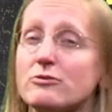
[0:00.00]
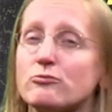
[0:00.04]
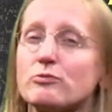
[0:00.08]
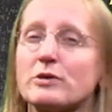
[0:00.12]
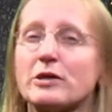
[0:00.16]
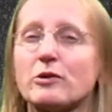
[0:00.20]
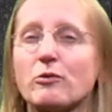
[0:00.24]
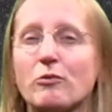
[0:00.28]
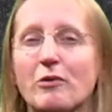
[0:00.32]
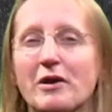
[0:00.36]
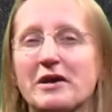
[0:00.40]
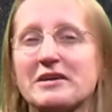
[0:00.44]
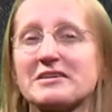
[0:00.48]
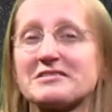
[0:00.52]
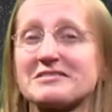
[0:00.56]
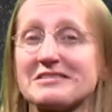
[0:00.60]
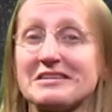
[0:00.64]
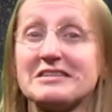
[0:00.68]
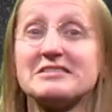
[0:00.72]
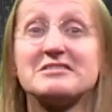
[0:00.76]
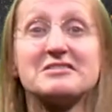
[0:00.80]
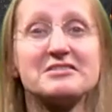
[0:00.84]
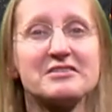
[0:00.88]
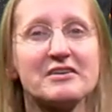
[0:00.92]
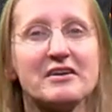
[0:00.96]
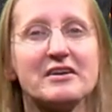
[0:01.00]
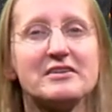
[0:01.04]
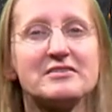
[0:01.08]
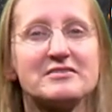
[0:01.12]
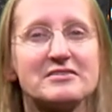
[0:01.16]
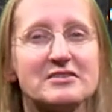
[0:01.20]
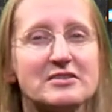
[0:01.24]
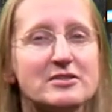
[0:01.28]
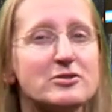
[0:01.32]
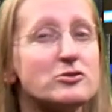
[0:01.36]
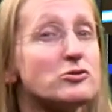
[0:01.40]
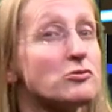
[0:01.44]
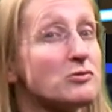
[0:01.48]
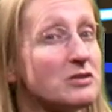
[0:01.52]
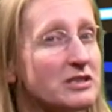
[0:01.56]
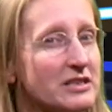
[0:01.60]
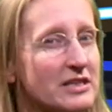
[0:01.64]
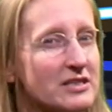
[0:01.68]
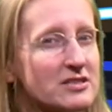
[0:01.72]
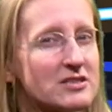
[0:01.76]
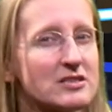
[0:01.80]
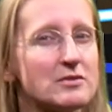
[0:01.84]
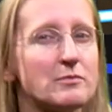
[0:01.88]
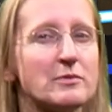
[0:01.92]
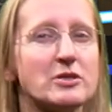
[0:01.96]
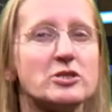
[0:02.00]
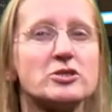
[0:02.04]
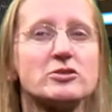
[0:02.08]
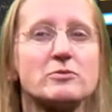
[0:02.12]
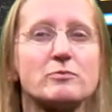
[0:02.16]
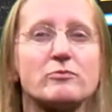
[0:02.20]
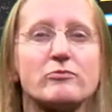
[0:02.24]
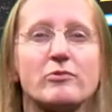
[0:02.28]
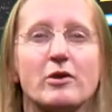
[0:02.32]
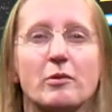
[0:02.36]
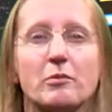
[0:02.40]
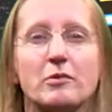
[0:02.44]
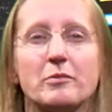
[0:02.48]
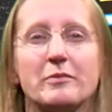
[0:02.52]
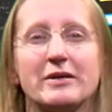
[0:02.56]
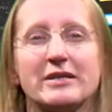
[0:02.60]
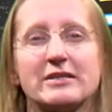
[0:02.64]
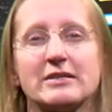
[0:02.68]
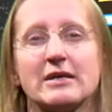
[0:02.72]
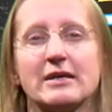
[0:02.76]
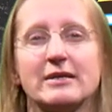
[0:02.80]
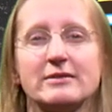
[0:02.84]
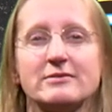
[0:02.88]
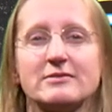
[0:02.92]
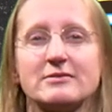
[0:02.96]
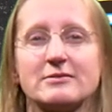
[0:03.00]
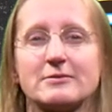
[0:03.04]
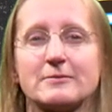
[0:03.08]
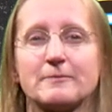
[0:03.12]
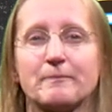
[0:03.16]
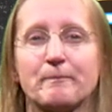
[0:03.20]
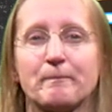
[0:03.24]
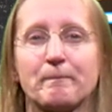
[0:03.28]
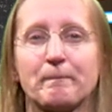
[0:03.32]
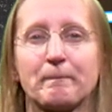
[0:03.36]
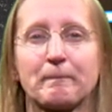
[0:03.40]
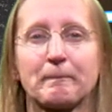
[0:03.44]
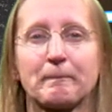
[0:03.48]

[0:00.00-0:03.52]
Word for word: and requires insight into the estimation problem at hand.